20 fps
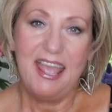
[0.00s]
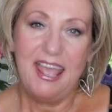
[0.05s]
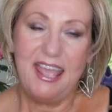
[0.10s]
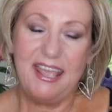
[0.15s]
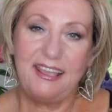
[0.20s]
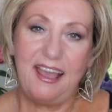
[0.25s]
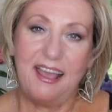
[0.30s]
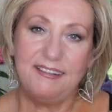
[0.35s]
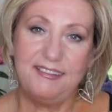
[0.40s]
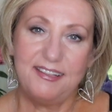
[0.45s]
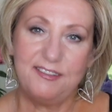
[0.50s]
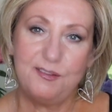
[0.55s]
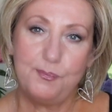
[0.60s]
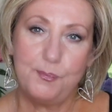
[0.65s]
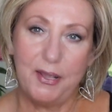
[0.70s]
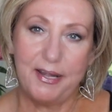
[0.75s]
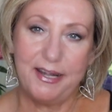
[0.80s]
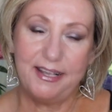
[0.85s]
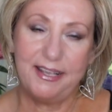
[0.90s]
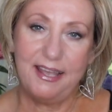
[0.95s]
Hey guys, it's
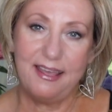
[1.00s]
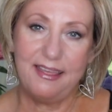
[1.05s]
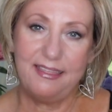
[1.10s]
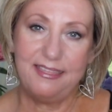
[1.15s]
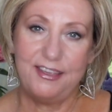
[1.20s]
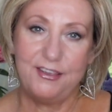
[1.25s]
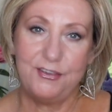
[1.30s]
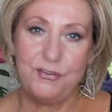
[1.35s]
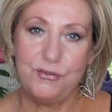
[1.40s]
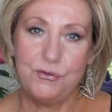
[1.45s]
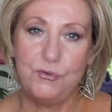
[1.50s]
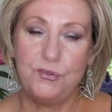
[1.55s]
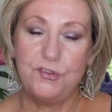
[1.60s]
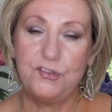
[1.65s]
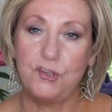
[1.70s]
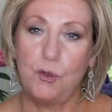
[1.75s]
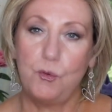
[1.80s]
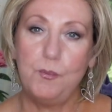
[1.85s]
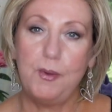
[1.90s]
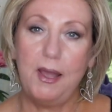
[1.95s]
Monika. Thank you
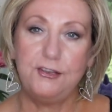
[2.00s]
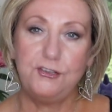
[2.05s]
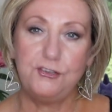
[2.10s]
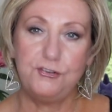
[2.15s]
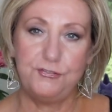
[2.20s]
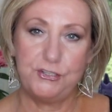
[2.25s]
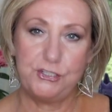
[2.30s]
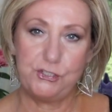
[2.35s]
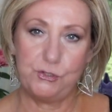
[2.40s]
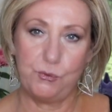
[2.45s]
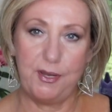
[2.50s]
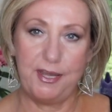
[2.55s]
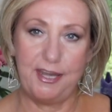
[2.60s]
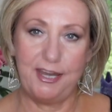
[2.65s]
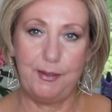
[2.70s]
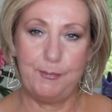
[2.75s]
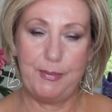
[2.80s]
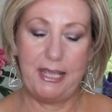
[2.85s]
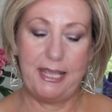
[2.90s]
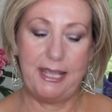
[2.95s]
so much for
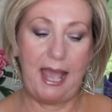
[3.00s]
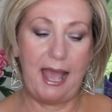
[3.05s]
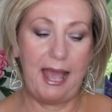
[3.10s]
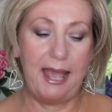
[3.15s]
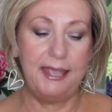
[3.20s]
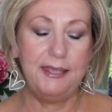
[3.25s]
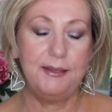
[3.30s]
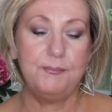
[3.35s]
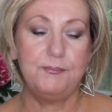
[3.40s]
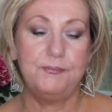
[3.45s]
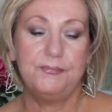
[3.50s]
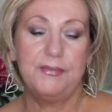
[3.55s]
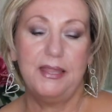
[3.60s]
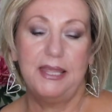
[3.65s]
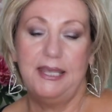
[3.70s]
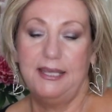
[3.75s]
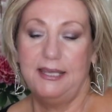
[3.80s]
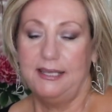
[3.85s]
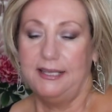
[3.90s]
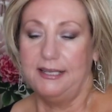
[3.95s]
joining me. I am
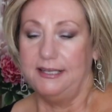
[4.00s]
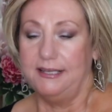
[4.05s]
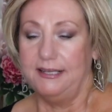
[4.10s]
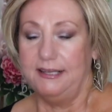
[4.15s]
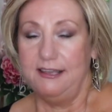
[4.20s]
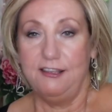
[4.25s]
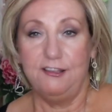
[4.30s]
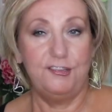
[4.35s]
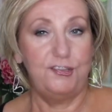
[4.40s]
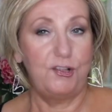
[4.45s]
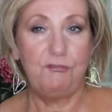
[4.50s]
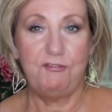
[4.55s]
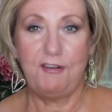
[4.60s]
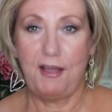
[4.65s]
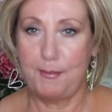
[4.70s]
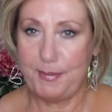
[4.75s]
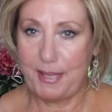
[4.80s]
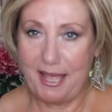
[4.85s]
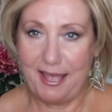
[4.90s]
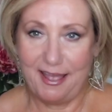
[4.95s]
so
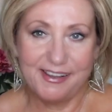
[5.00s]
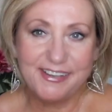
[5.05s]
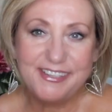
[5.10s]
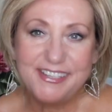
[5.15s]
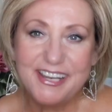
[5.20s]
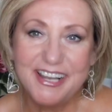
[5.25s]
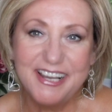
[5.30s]
far behind.